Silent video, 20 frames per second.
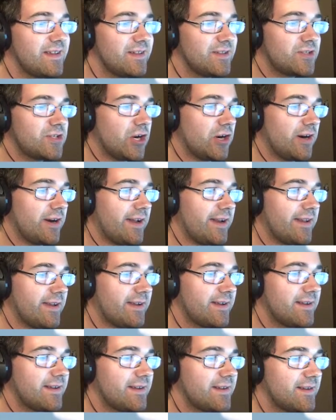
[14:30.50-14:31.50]
Good.
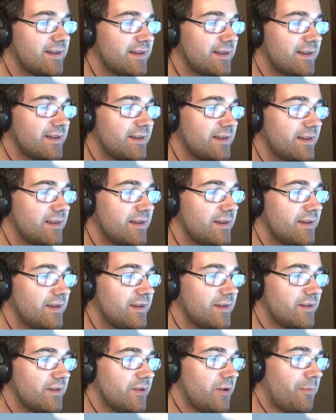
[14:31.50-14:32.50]

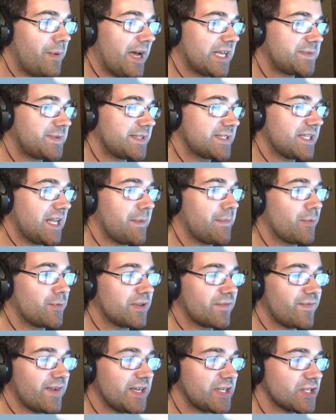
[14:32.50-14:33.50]
You best be sleeping with
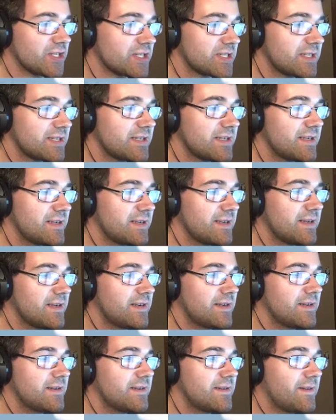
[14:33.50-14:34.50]
the fishes.
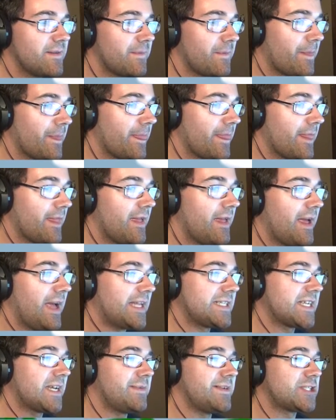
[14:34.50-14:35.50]

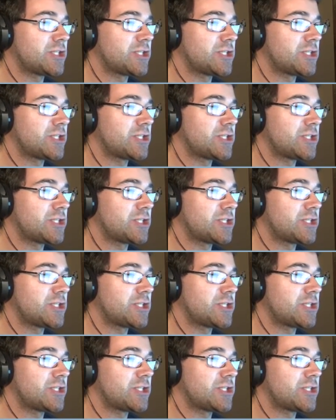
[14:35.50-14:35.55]
It's gonna be